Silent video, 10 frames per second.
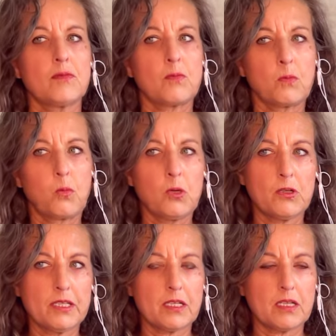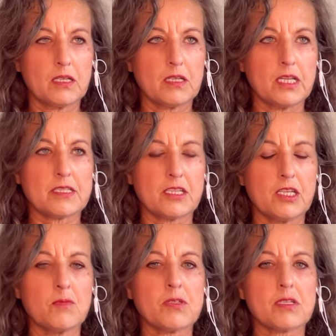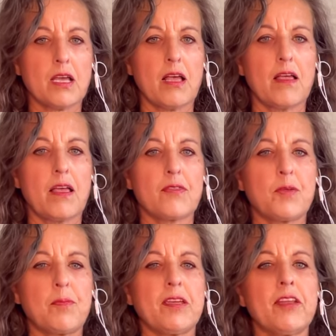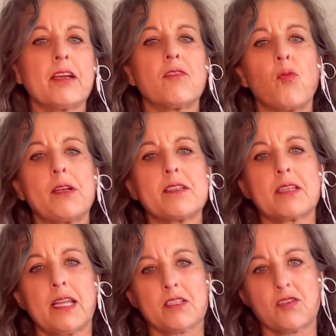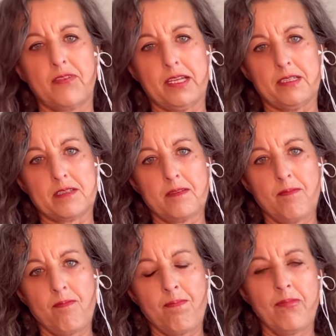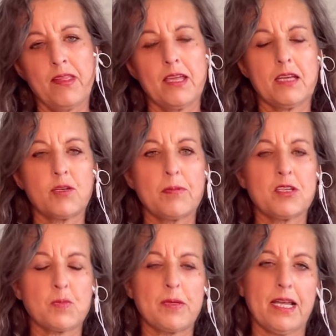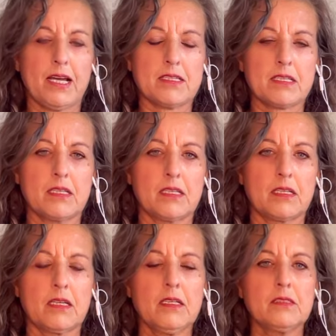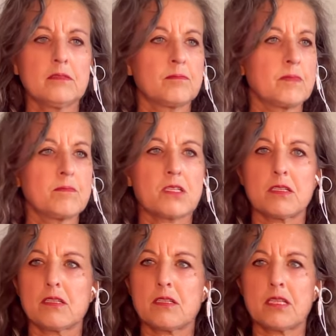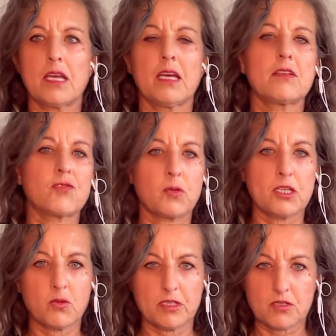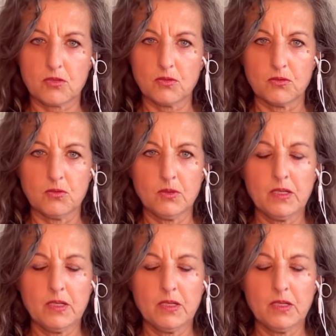we're in a, it seems, the beginning of what is the next phase. Everybody's been asking since the end of 2022,